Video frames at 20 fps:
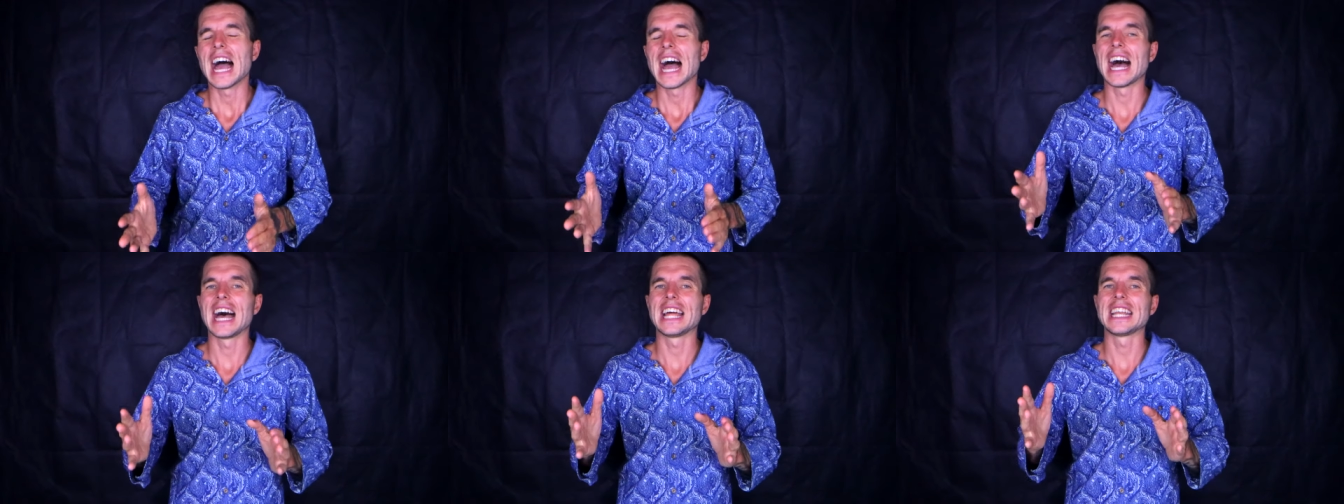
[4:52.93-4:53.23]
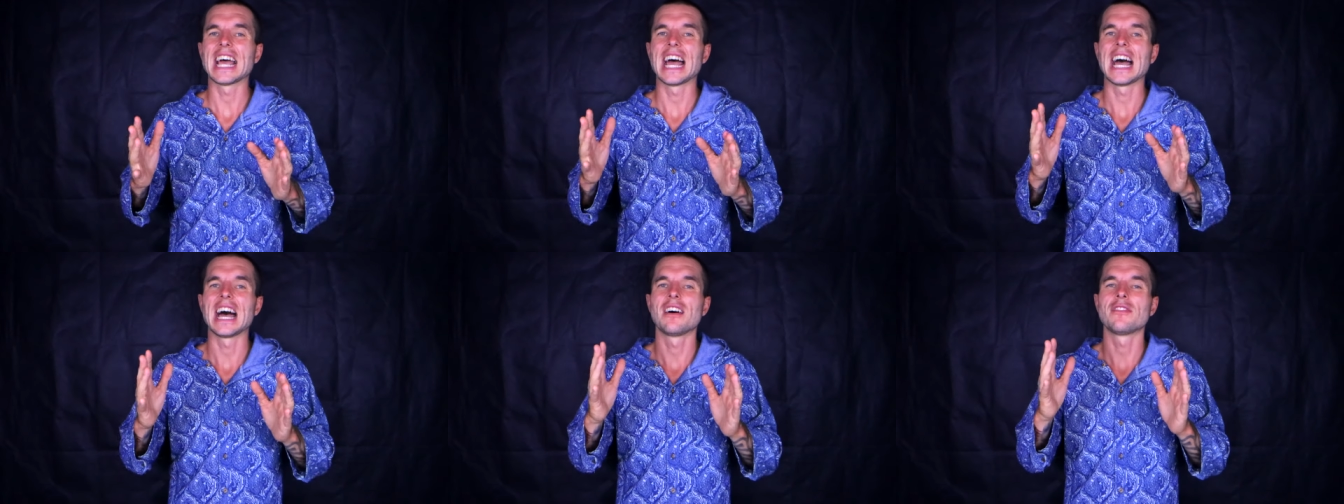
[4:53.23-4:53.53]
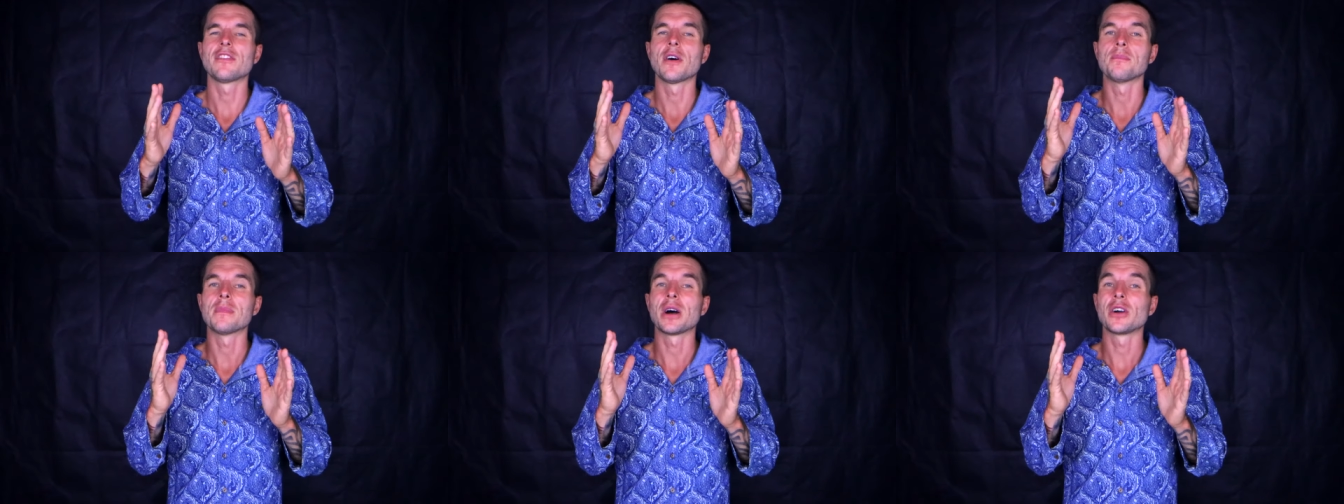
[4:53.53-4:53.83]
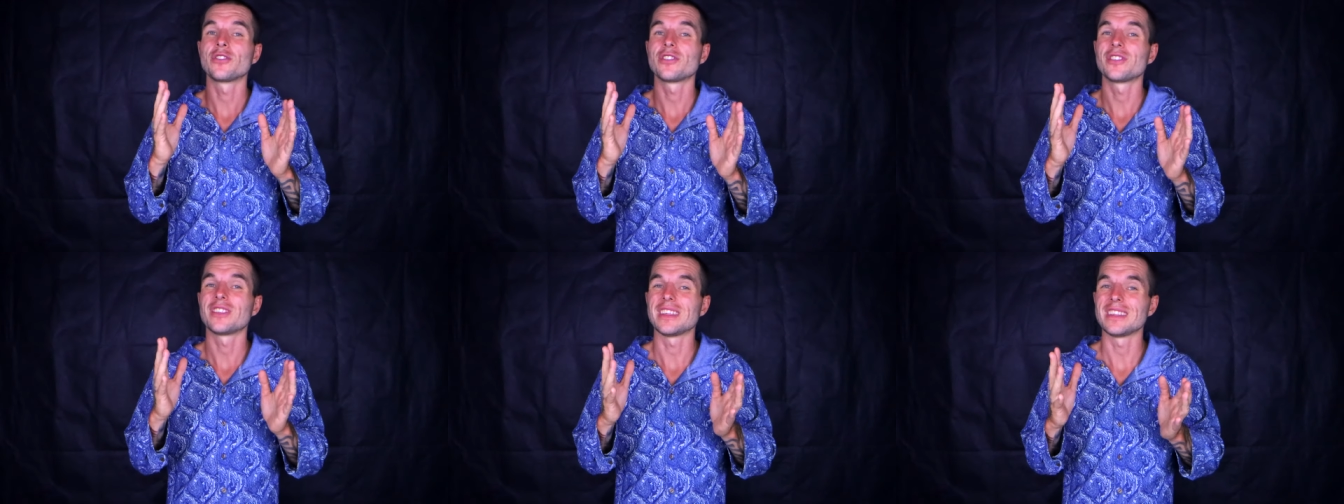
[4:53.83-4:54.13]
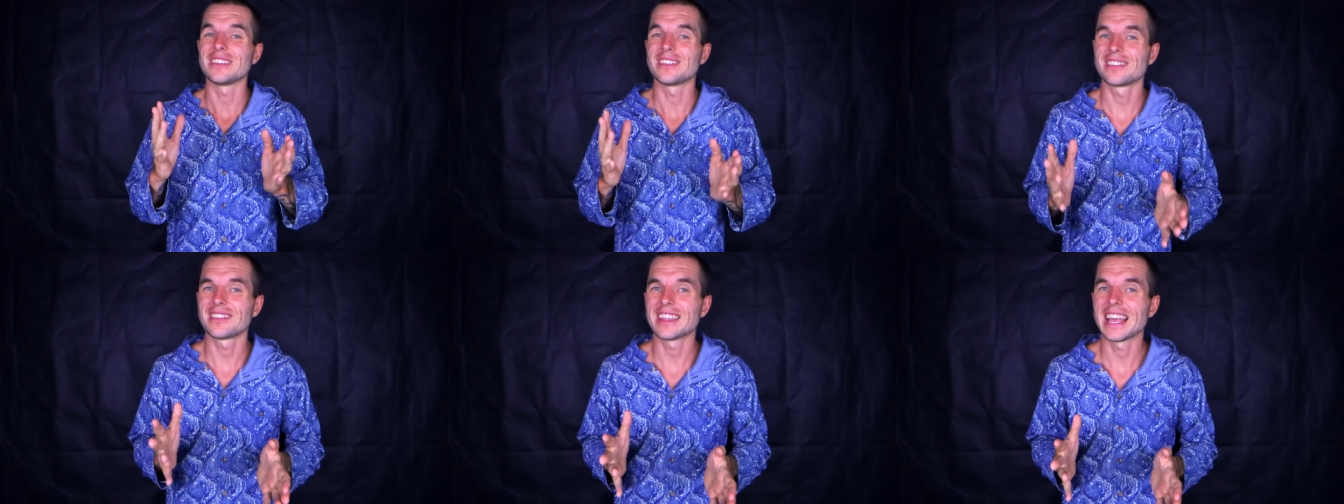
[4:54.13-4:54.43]
and have
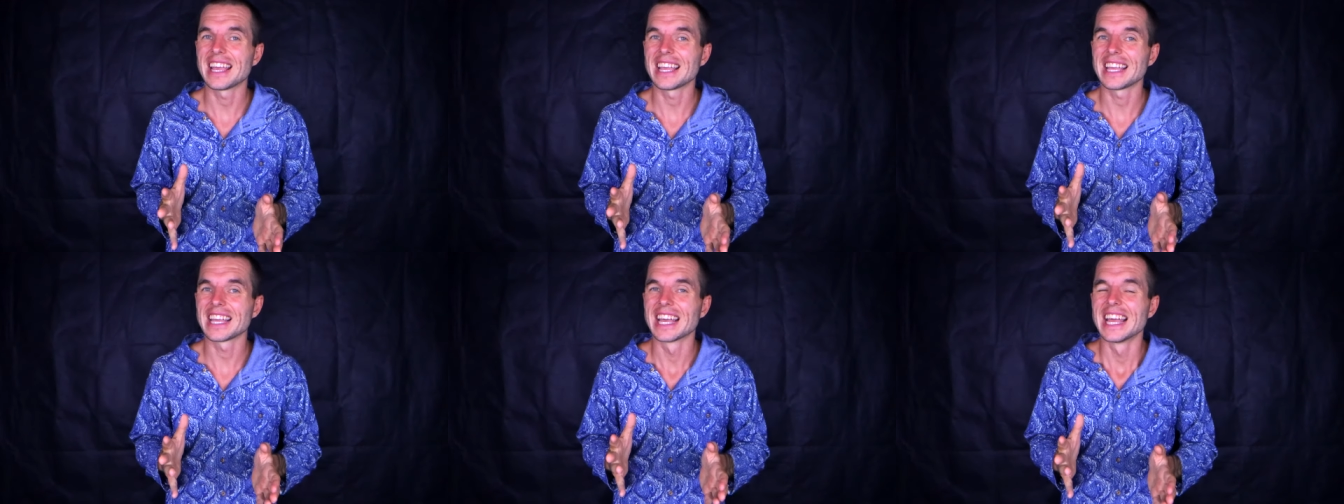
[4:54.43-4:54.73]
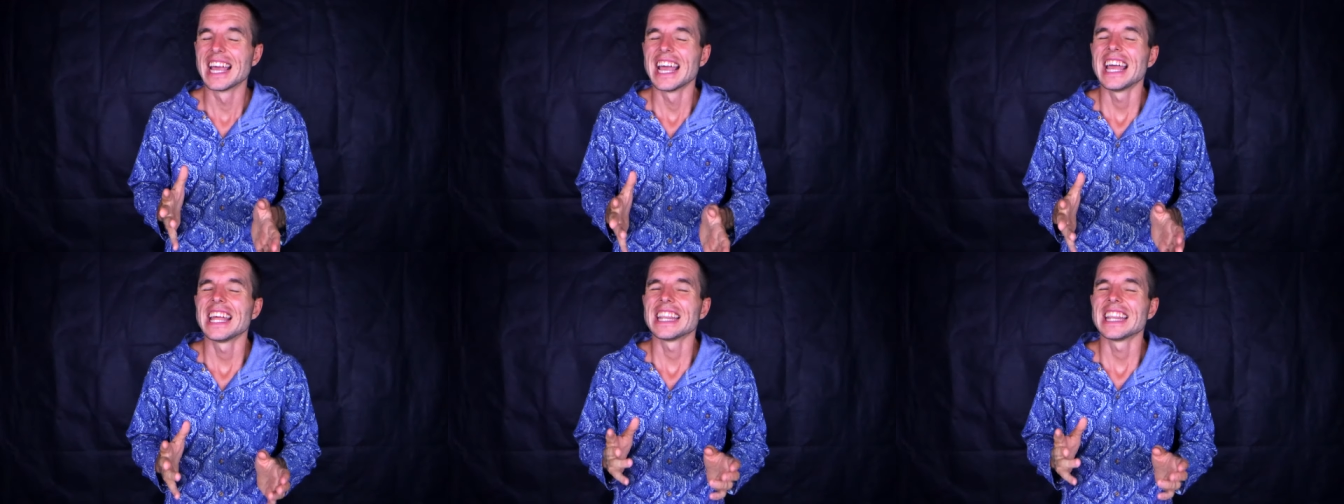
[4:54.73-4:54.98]
mostly steak,